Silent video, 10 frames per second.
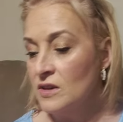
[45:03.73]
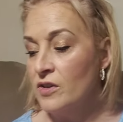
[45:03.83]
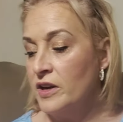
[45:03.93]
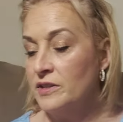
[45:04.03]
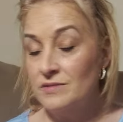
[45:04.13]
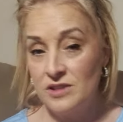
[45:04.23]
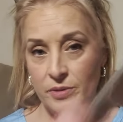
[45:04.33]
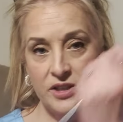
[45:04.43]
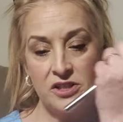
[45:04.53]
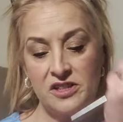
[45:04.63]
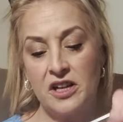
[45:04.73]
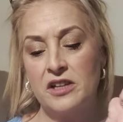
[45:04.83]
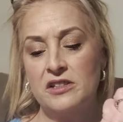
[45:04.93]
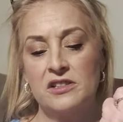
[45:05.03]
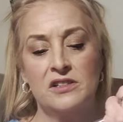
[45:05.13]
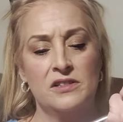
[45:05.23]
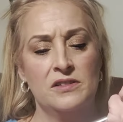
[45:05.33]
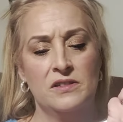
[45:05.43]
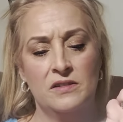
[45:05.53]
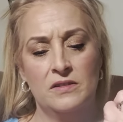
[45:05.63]
All right, so got the stakes.
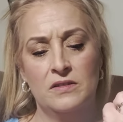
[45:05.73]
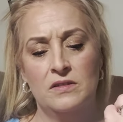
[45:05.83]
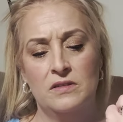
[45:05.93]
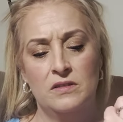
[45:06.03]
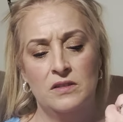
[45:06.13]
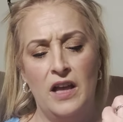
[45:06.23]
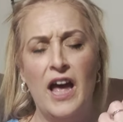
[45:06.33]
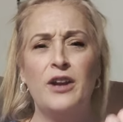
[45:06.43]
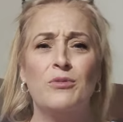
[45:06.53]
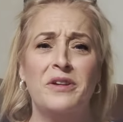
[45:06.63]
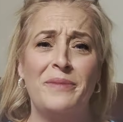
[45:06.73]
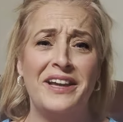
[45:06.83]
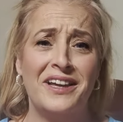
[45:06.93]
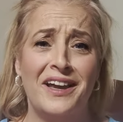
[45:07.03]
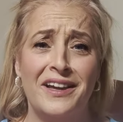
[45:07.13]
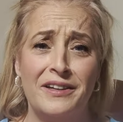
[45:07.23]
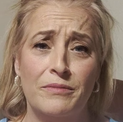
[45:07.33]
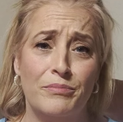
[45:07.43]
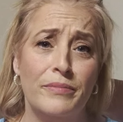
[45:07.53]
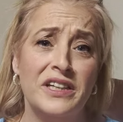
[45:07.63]
I don't want to make
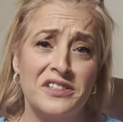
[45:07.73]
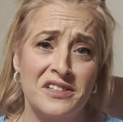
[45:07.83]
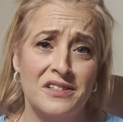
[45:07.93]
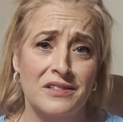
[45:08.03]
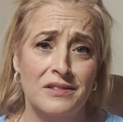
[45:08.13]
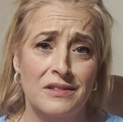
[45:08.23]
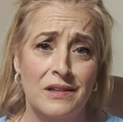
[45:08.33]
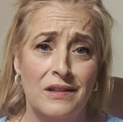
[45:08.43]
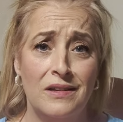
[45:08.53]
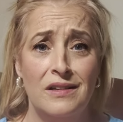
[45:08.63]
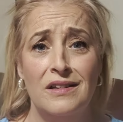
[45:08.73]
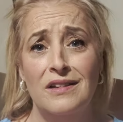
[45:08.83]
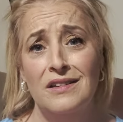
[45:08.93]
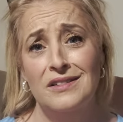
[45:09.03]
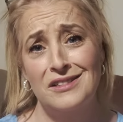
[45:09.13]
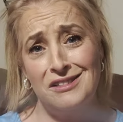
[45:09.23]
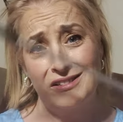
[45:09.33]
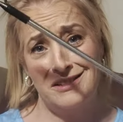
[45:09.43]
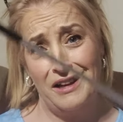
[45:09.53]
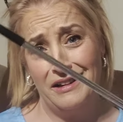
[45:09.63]
a
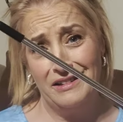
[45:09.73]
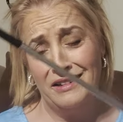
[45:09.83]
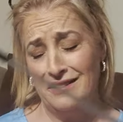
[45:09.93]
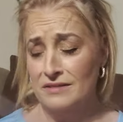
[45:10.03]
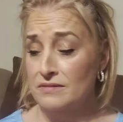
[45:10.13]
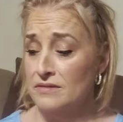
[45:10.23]
mistake.